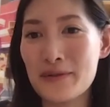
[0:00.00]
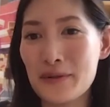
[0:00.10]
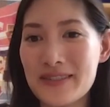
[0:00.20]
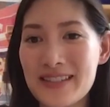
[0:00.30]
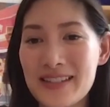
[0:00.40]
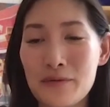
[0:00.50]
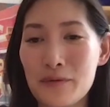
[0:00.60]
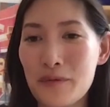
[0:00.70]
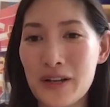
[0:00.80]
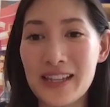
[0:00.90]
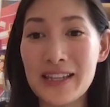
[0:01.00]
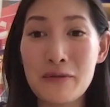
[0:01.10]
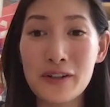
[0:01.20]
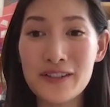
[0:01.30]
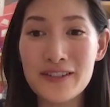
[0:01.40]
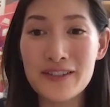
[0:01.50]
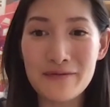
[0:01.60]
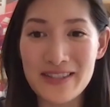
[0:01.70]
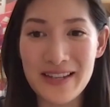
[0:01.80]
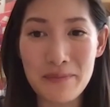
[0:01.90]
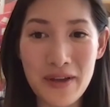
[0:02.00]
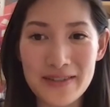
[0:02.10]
I've sort of seen what keywords that resonate